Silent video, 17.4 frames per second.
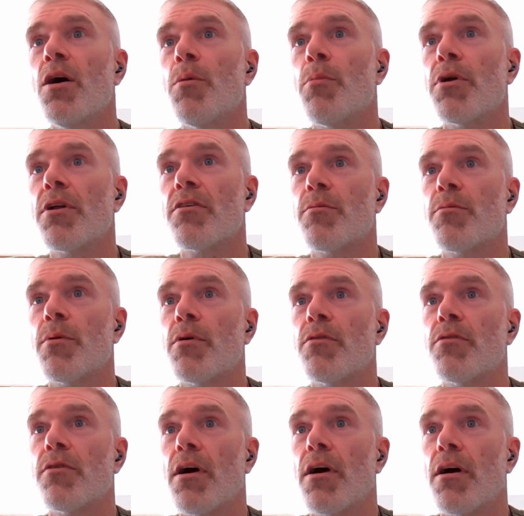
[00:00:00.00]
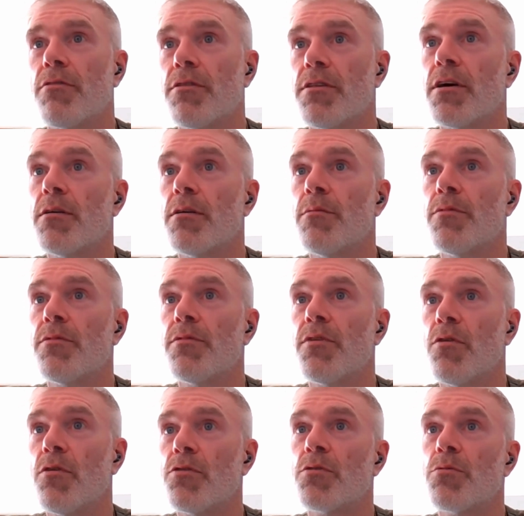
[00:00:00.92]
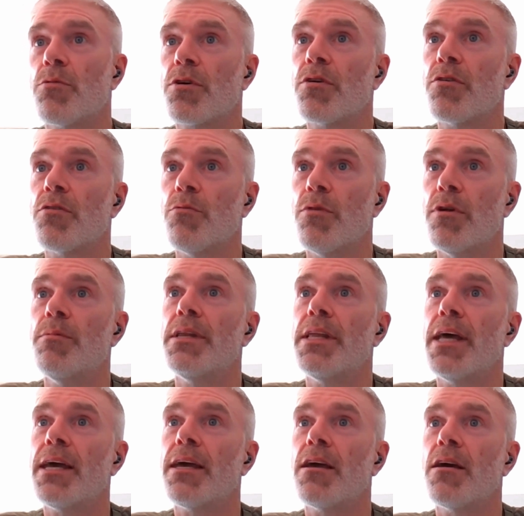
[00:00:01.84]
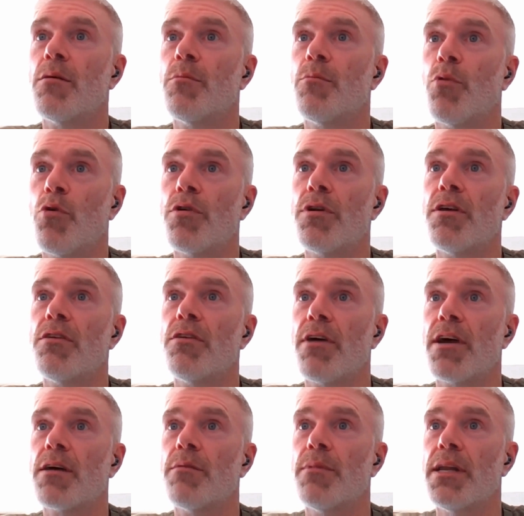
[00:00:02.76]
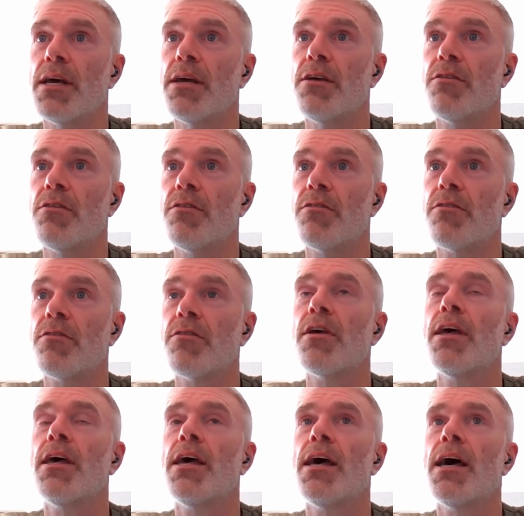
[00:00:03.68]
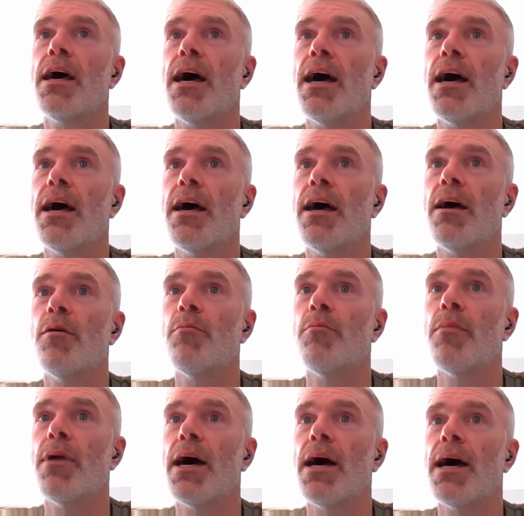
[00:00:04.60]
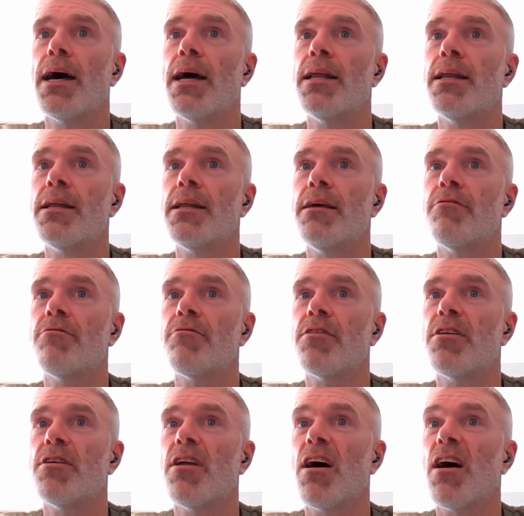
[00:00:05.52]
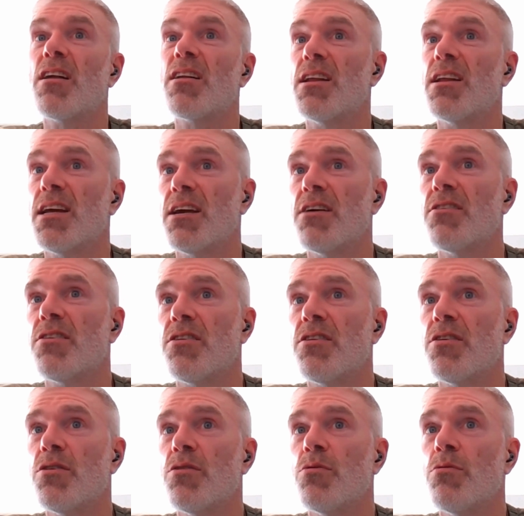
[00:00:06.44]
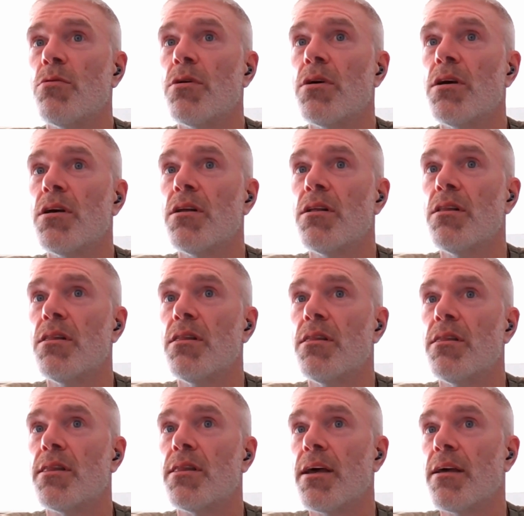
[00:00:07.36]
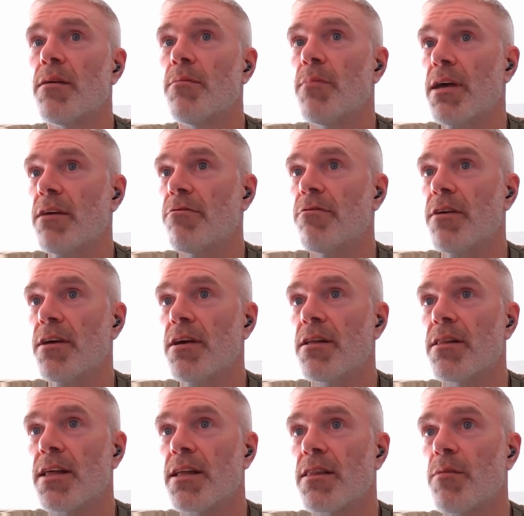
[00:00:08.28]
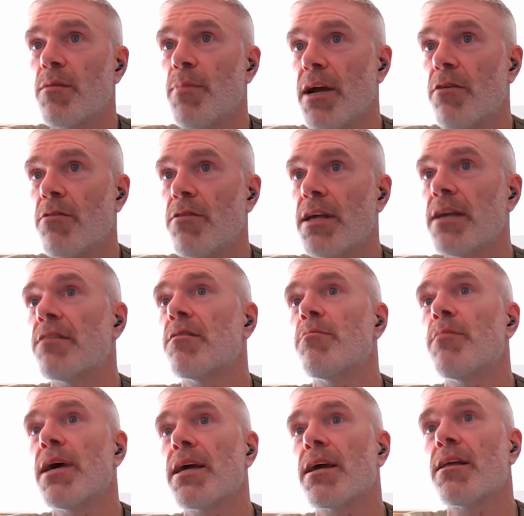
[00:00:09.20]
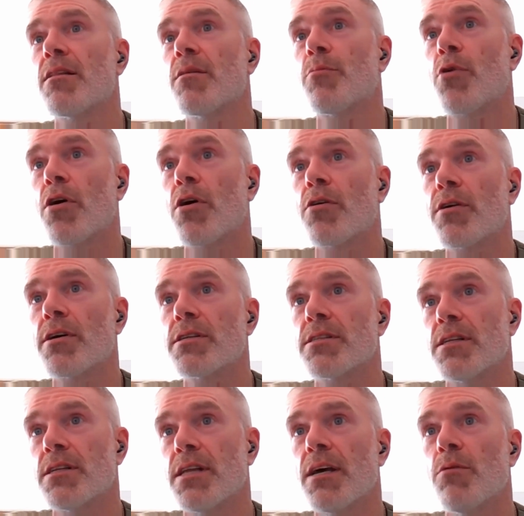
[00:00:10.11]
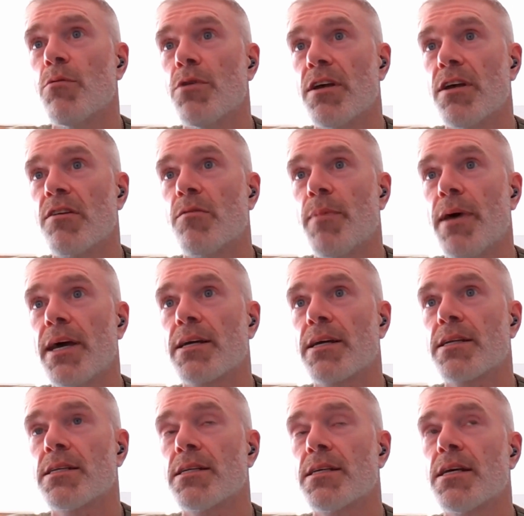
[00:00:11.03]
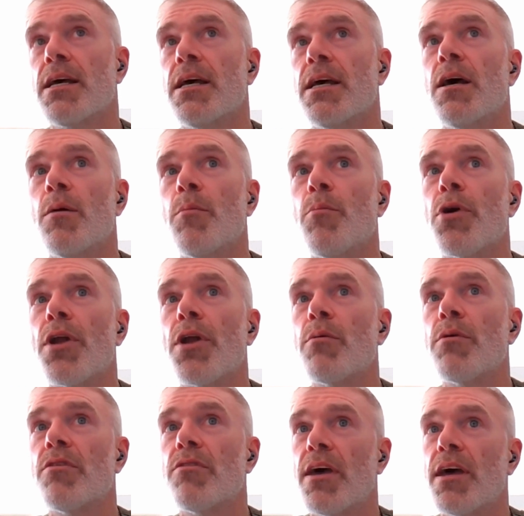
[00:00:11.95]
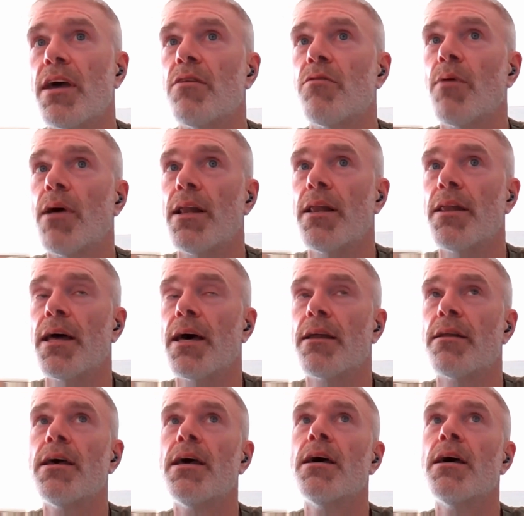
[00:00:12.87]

but I suppose oftentimes social workers will be taking on board these recommendations. And if they're not adhered to, they may feel that the parent isn't making the progress that they would expect. But I would say as well in that